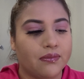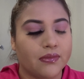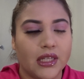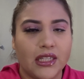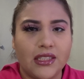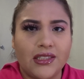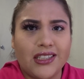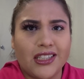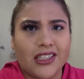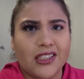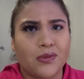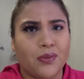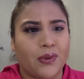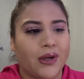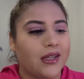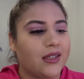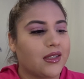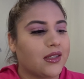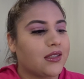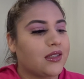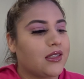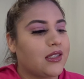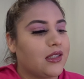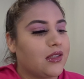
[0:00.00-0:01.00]
It takes
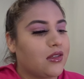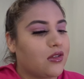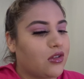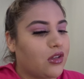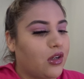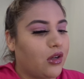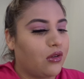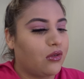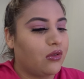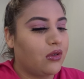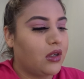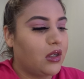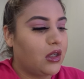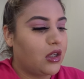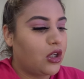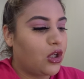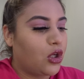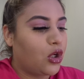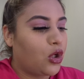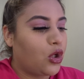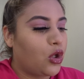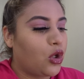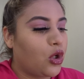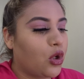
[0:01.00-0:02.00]
practice, so
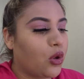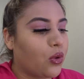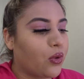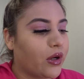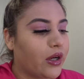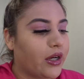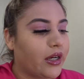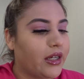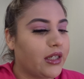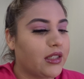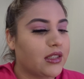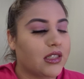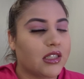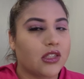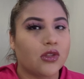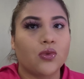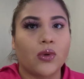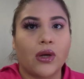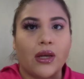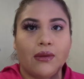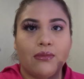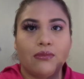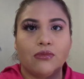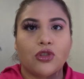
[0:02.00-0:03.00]
no worries. This is
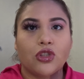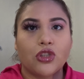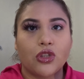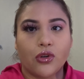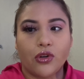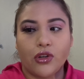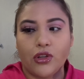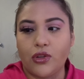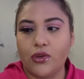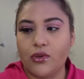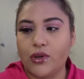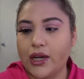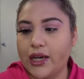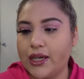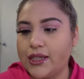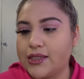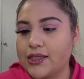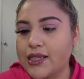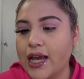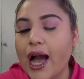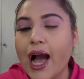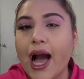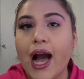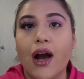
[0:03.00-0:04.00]
why I'm showing you guys
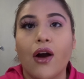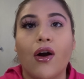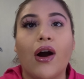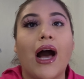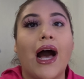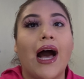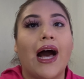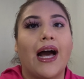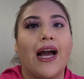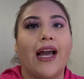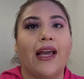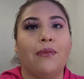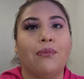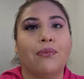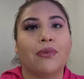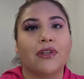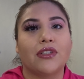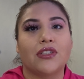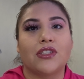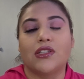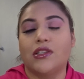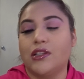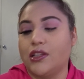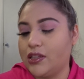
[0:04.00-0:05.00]
how I
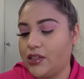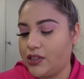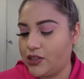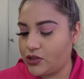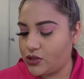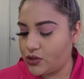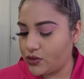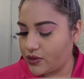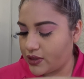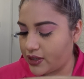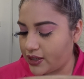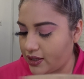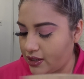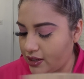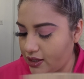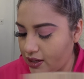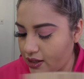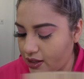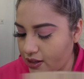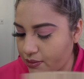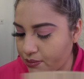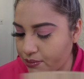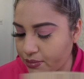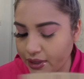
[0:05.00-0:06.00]
personally do it.
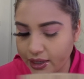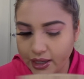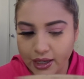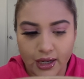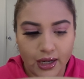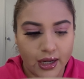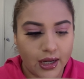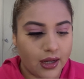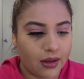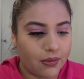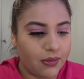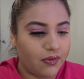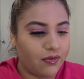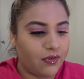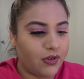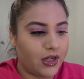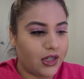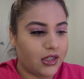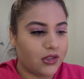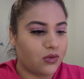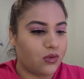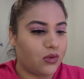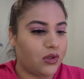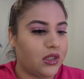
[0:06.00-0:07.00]
But if you
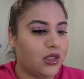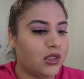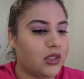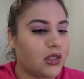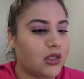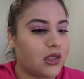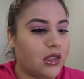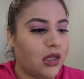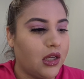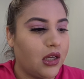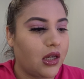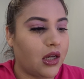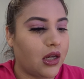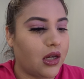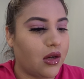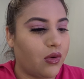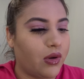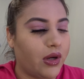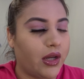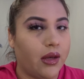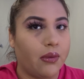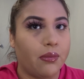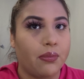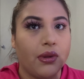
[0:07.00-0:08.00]
guys want to see how
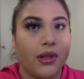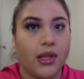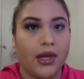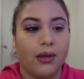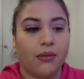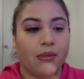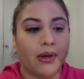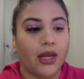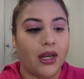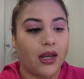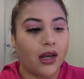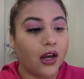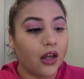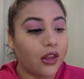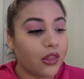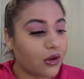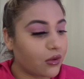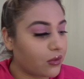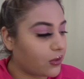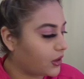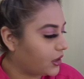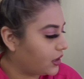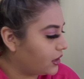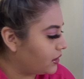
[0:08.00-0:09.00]
I apply my other
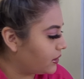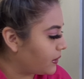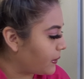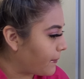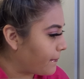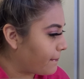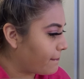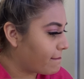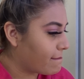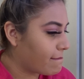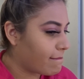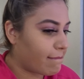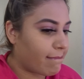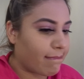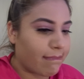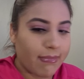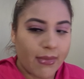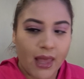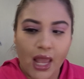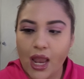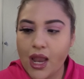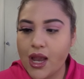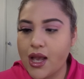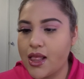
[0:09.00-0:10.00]
one,
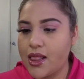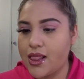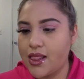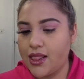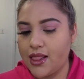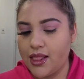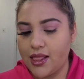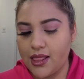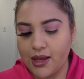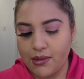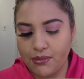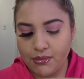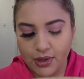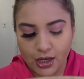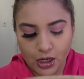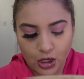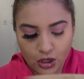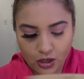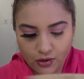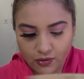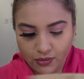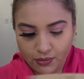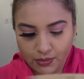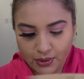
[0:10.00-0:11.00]
let me
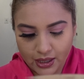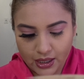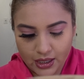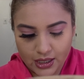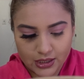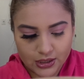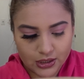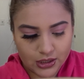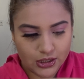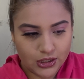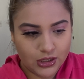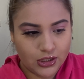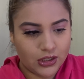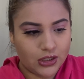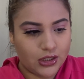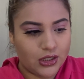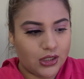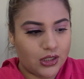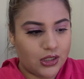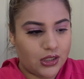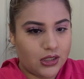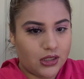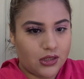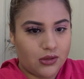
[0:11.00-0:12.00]
look for my lashes.
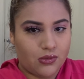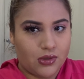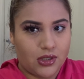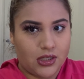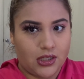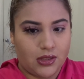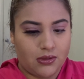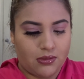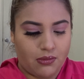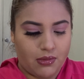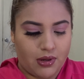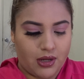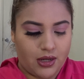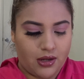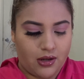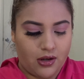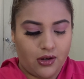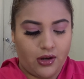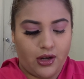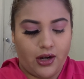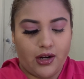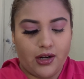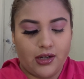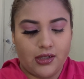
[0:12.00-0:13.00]
Where's my, oh,
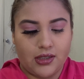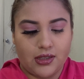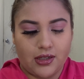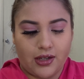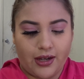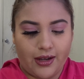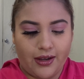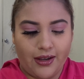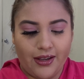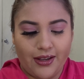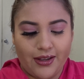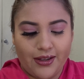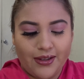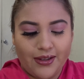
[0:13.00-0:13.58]
here it is, alright.